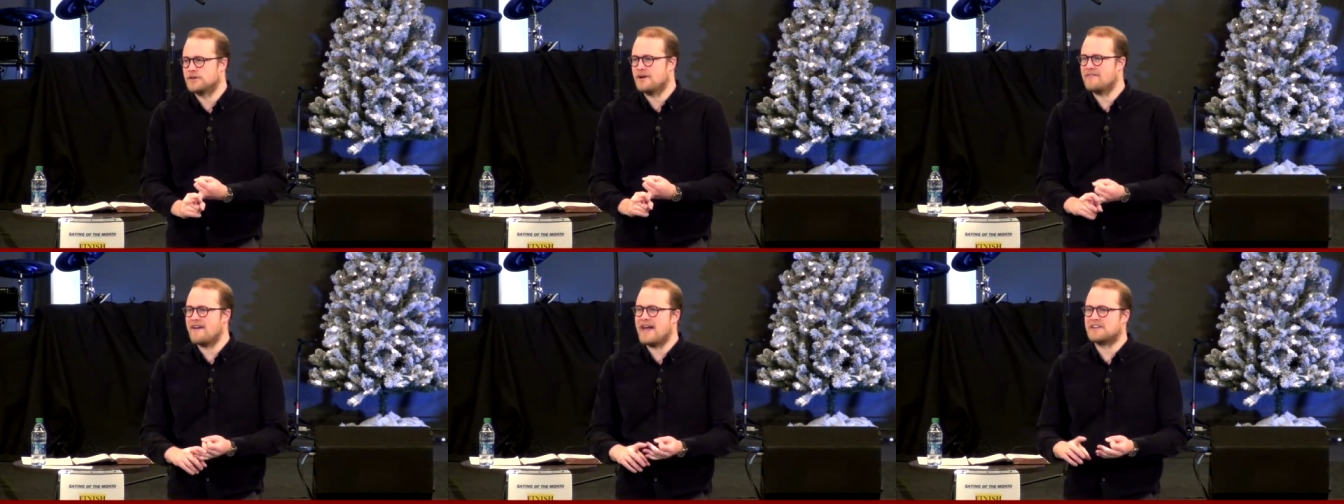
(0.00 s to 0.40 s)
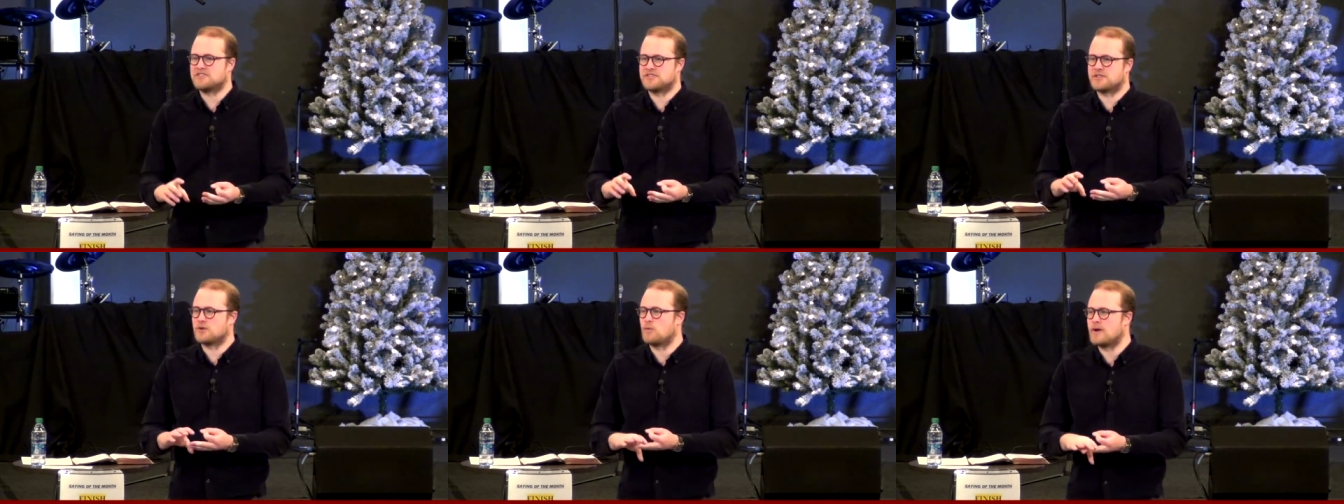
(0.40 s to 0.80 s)
I've
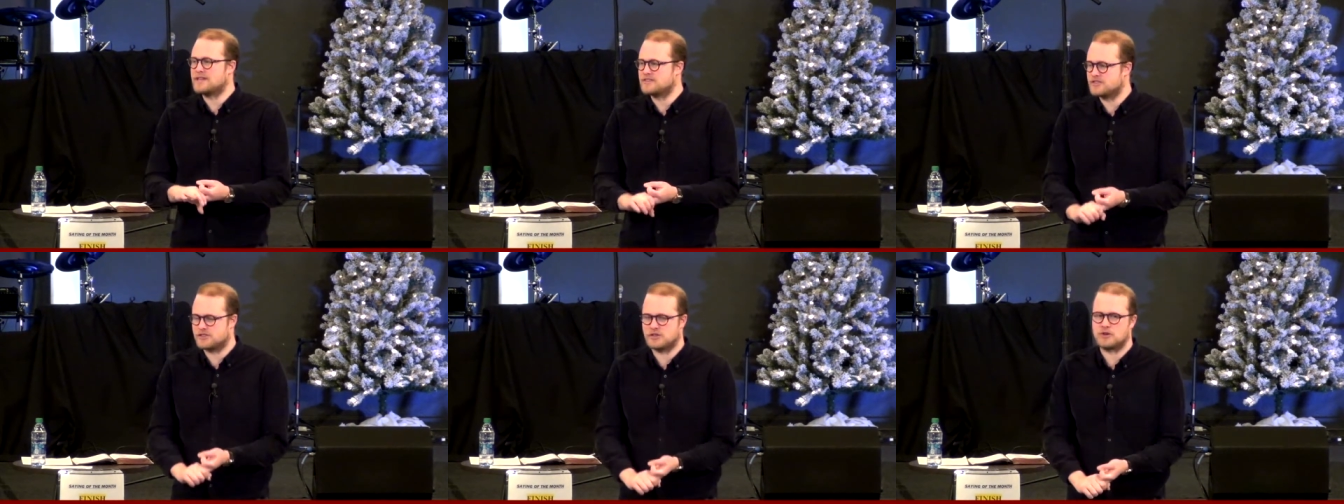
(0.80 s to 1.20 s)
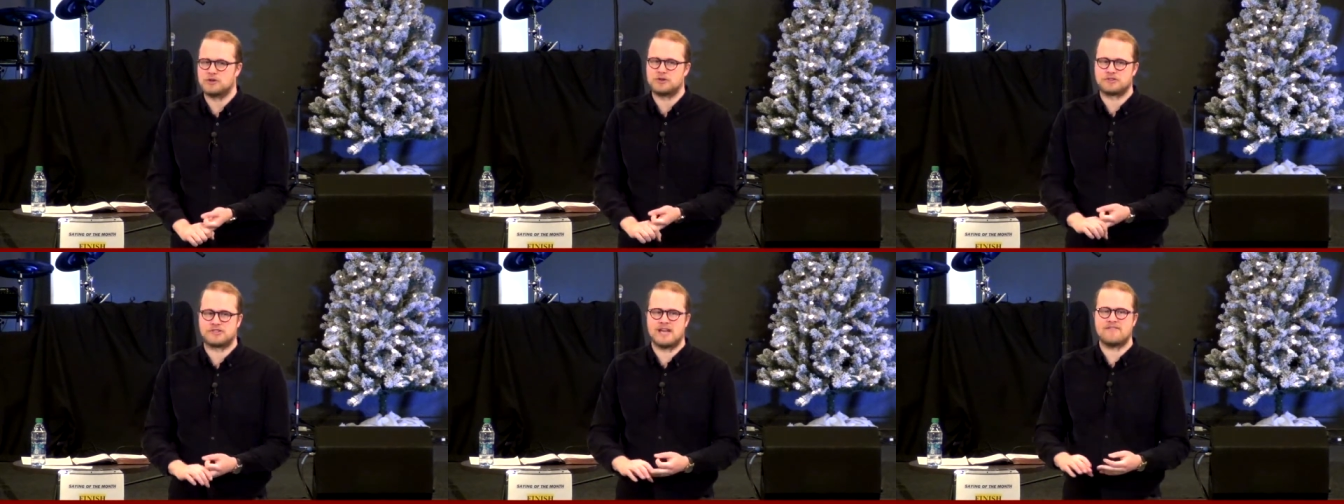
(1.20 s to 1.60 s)
asked to win
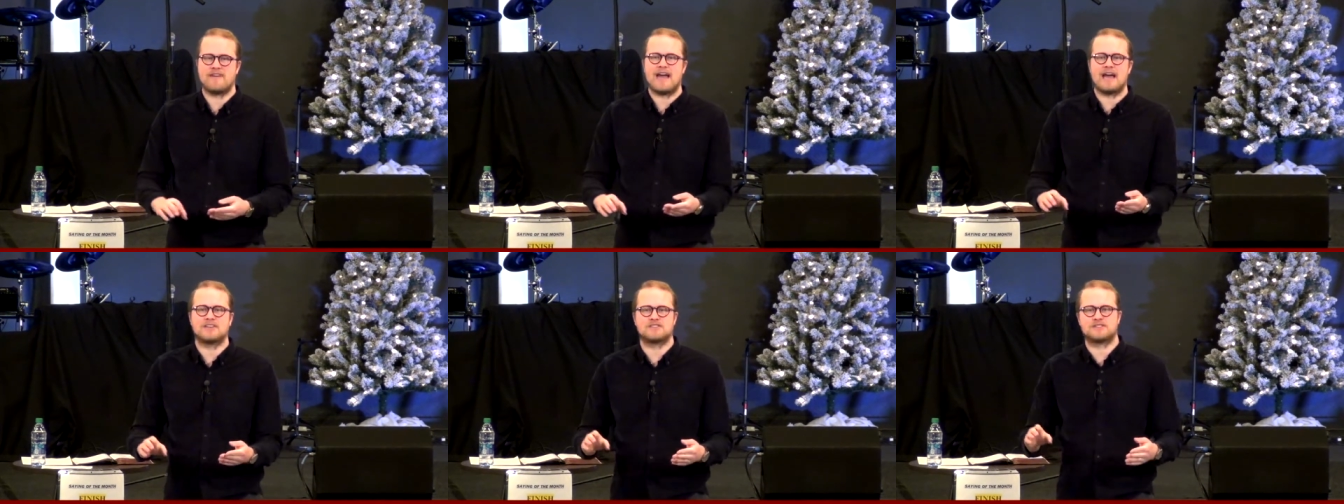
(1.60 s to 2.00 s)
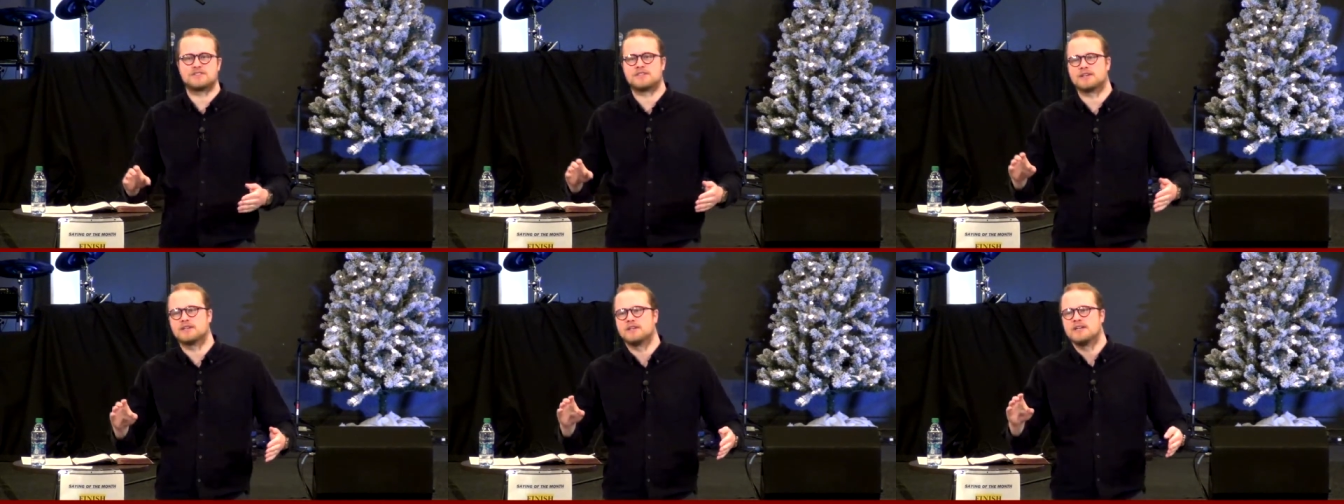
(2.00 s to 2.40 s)
souls. I've asked
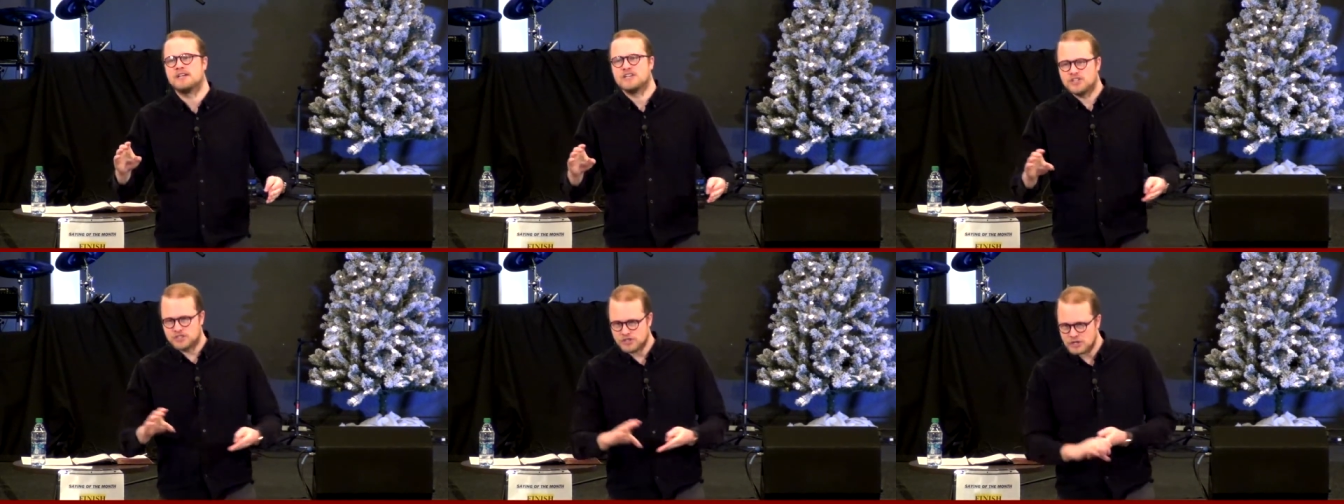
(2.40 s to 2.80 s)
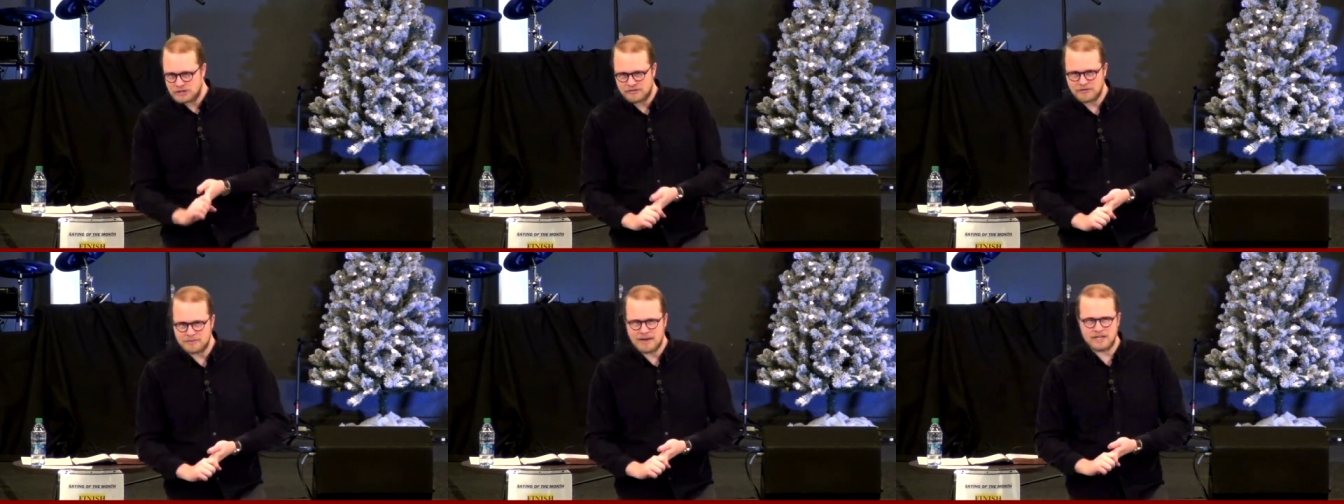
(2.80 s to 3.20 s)
to
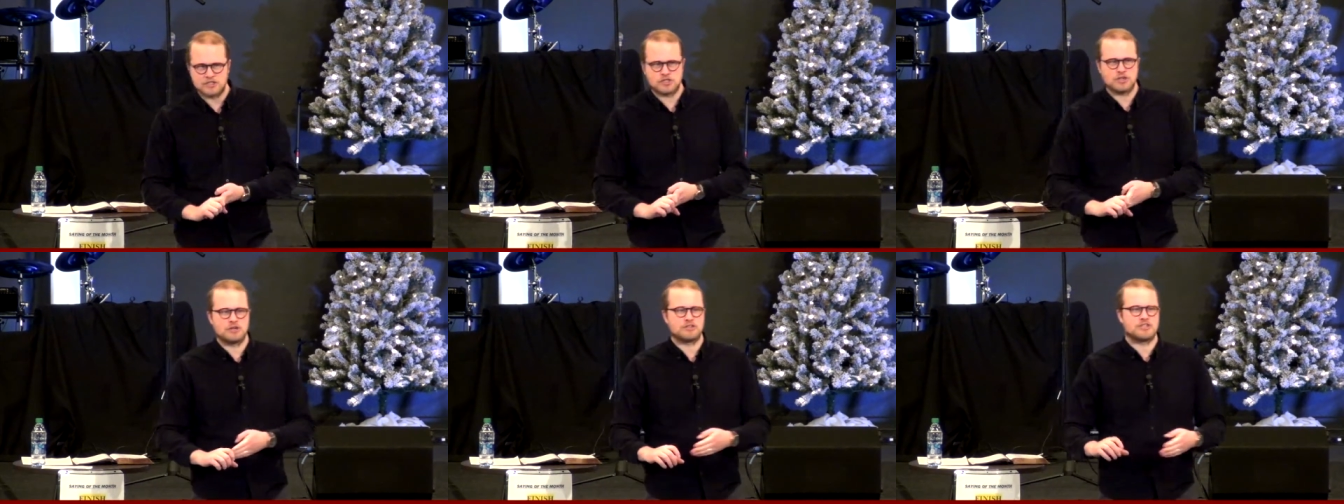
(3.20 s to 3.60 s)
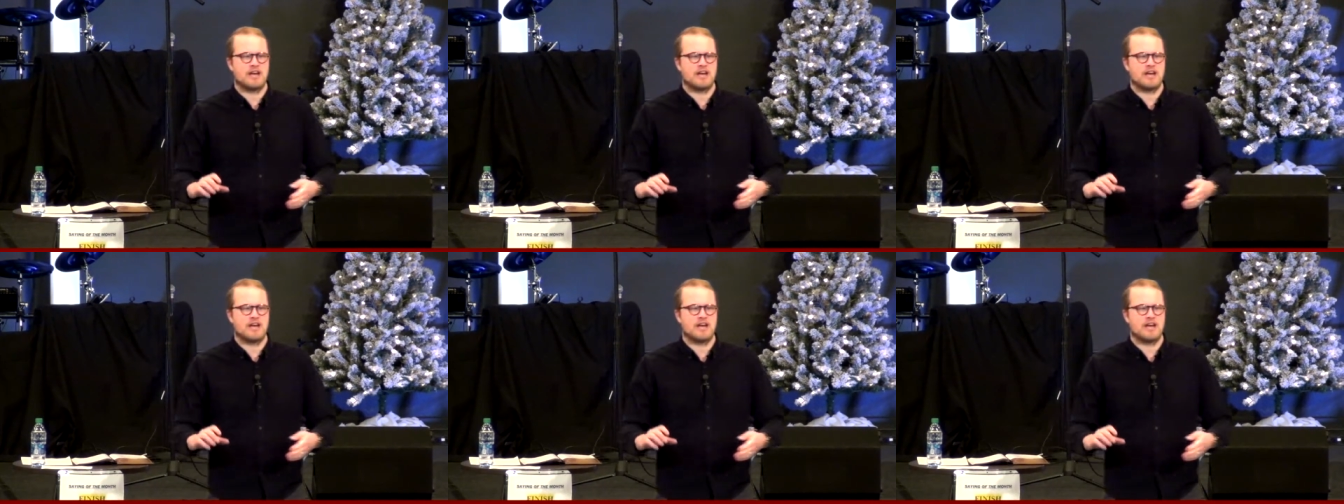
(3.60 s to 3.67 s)
serve in my church.